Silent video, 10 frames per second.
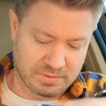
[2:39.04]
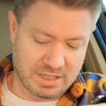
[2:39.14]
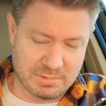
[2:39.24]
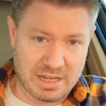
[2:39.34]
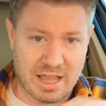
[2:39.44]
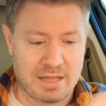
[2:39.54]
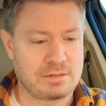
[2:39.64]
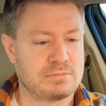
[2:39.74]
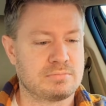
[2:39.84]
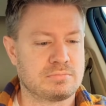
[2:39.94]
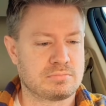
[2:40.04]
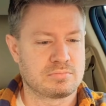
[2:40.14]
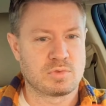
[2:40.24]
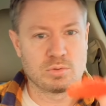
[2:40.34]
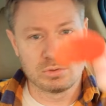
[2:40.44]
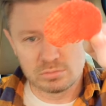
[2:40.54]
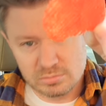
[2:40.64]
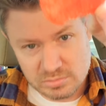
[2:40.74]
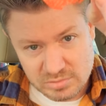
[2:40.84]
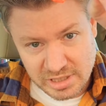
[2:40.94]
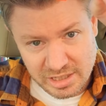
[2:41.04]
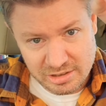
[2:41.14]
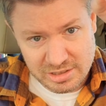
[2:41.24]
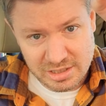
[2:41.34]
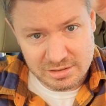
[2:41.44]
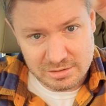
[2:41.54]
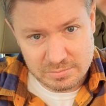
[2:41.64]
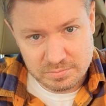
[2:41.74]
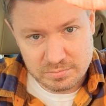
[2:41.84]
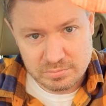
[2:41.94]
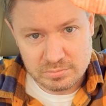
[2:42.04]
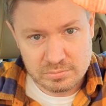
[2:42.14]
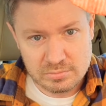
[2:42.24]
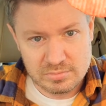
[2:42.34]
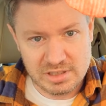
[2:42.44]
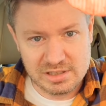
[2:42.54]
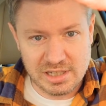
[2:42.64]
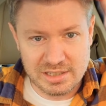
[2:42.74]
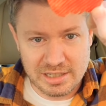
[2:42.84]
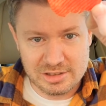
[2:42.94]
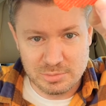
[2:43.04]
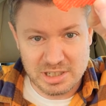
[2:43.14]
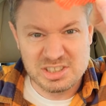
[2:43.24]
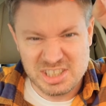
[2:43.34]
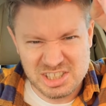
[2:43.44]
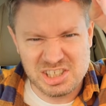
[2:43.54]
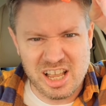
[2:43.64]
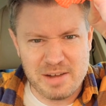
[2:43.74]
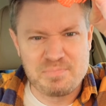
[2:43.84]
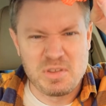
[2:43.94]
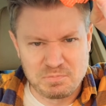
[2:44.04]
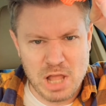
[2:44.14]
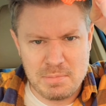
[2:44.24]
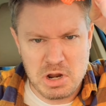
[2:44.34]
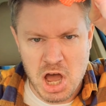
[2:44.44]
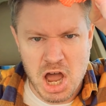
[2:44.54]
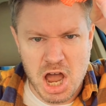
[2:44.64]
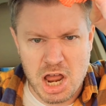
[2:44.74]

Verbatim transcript: Flaming hot! Ooh, they aren't kidding. This side, not so much. This side, flaming hot!